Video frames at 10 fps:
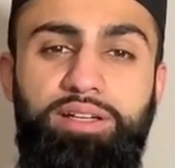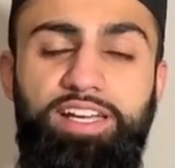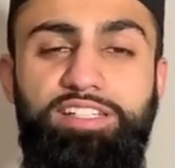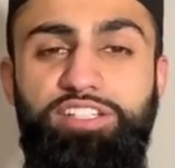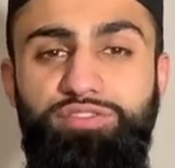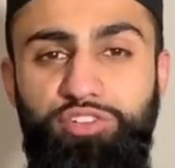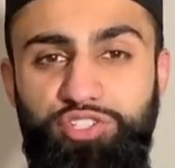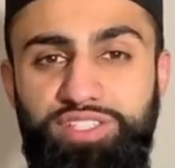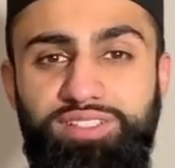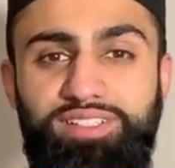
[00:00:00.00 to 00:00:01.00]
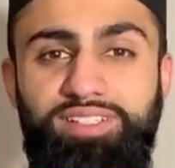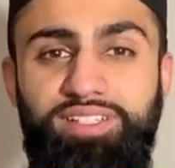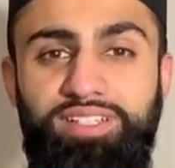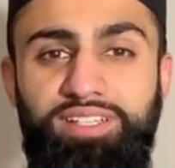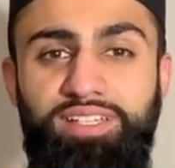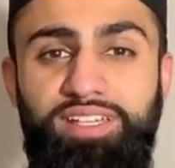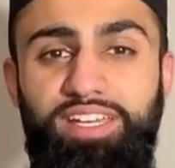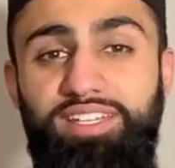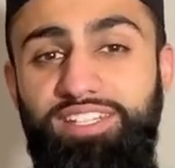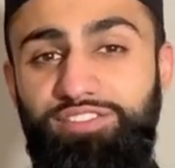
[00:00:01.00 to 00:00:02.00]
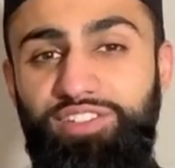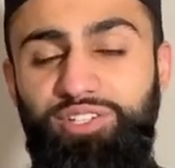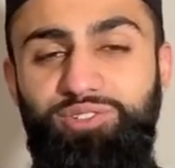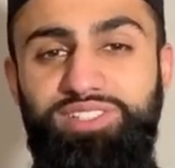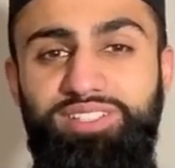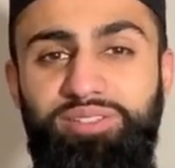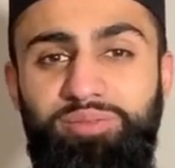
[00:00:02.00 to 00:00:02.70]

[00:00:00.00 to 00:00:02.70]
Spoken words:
In adversity, in difficulty,